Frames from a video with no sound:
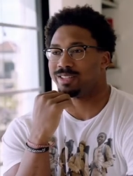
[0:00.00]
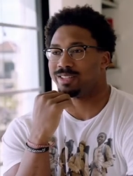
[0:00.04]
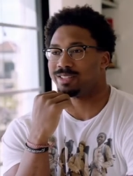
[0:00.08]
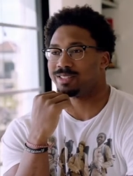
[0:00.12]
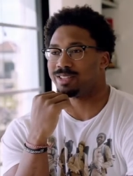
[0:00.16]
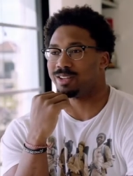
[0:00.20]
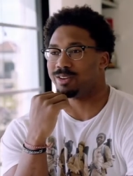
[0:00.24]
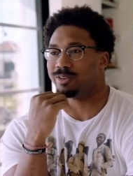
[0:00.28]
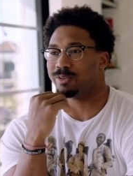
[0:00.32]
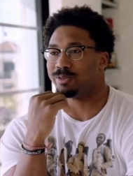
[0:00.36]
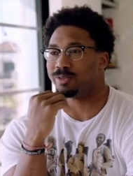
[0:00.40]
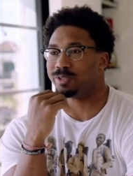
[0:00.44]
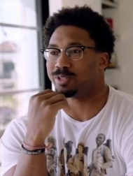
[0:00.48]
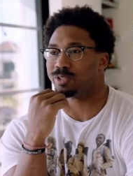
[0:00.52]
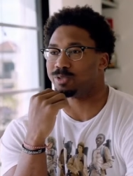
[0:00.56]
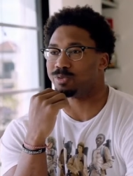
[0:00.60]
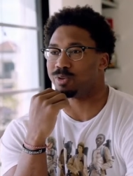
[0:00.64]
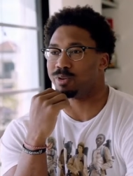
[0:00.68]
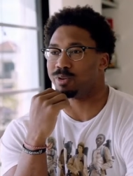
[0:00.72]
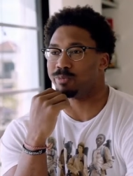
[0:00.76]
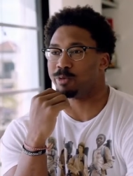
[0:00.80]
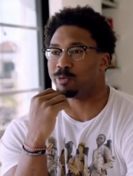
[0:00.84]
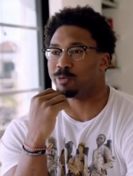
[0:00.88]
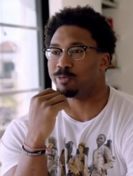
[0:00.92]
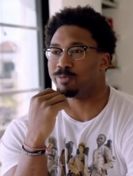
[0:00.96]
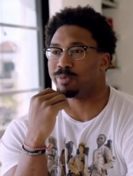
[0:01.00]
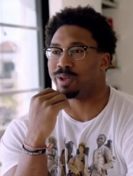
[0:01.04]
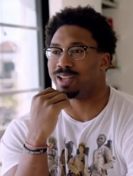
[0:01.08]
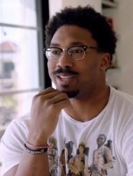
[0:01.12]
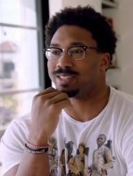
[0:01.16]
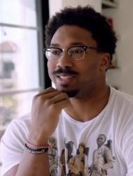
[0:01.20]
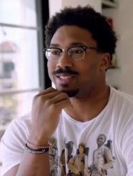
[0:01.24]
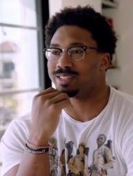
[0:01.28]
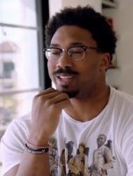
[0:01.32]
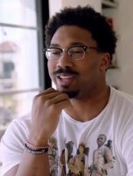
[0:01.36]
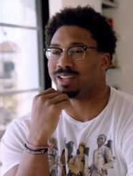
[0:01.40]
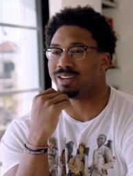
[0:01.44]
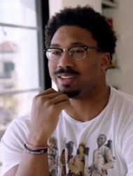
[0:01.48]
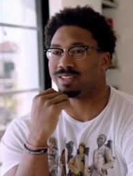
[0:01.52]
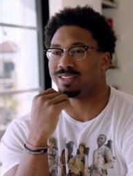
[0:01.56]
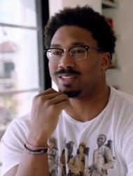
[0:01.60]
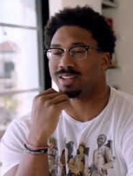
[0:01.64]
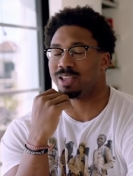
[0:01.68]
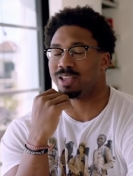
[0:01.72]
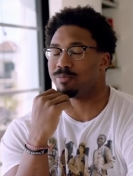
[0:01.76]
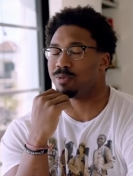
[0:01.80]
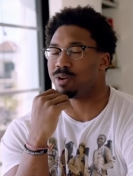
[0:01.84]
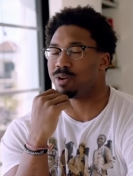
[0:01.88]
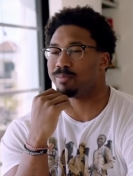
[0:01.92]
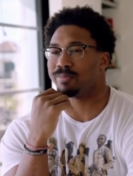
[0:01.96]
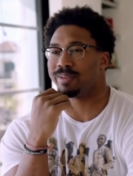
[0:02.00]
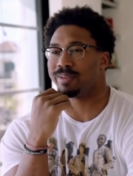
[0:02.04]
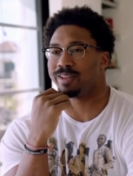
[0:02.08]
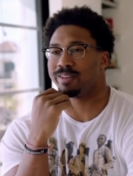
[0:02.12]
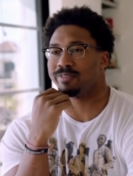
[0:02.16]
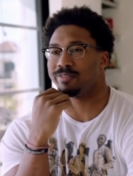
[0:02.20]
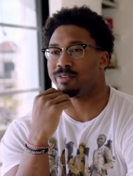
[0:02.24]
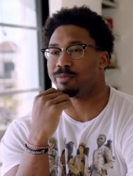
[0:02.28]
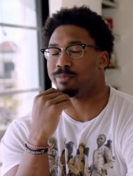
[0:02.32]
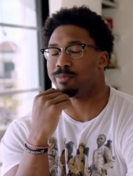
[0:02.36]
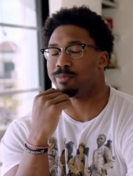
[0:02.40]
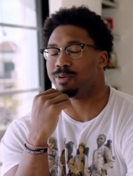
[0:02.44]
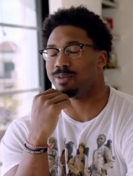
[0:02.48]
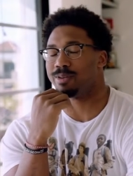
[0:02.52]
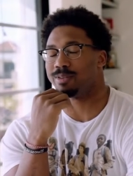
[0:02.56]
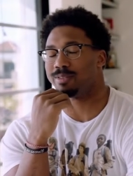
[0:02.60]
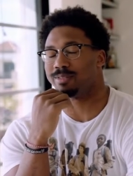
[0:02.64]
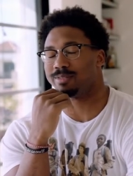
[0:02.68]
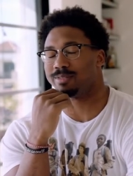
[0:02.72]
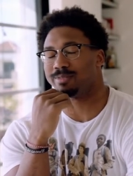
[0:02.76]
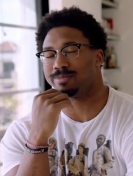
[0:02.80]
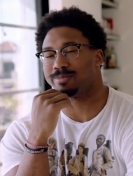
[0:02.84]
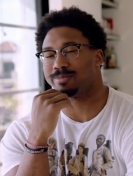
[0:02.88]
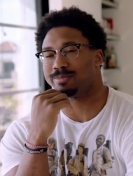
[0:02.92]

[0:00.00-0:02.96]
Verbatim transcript: So we just want to move past that and keep on playing football.